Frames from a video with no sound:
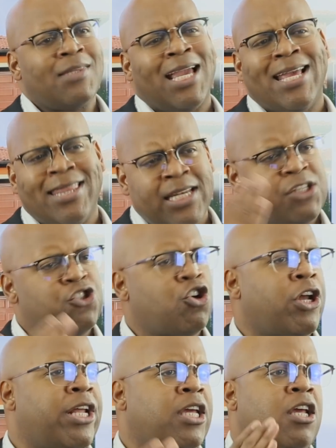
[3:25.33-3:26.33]
and then they
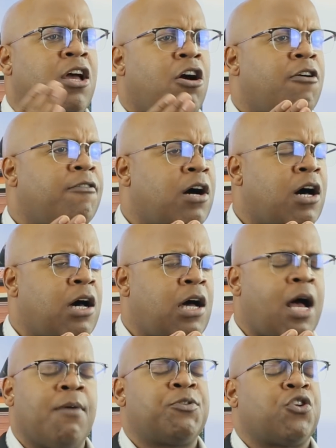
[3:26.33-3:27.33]
started,
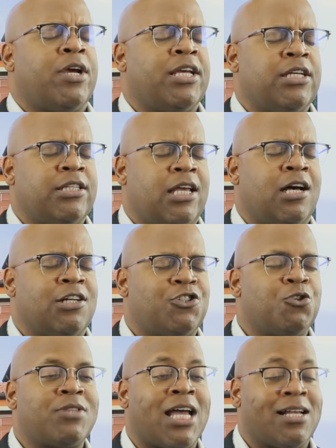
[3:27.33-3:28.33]
in
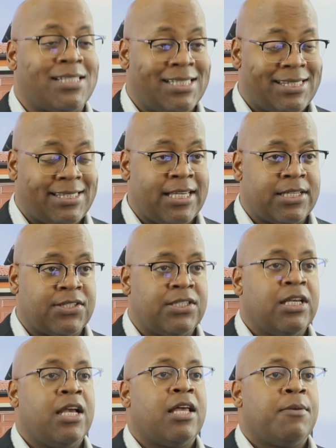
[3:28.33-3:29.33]
2006,
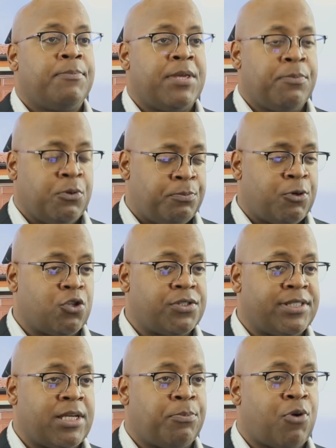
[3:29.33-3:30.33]
people
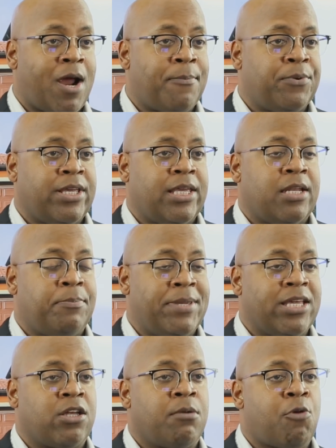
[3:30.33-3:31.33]
purchased their property in a
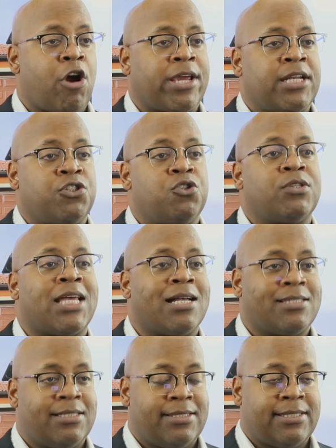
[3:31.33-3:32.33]
peak of the market in
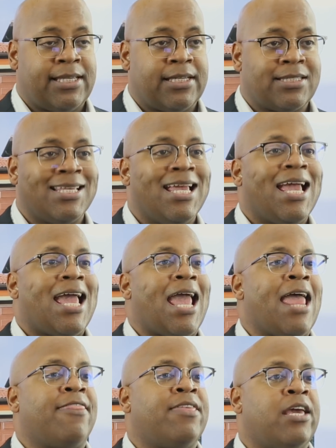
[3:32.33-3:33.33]
2006,
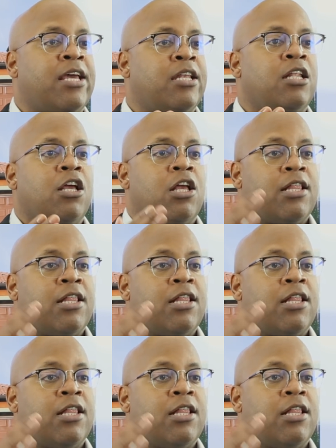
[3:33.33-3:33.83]
and then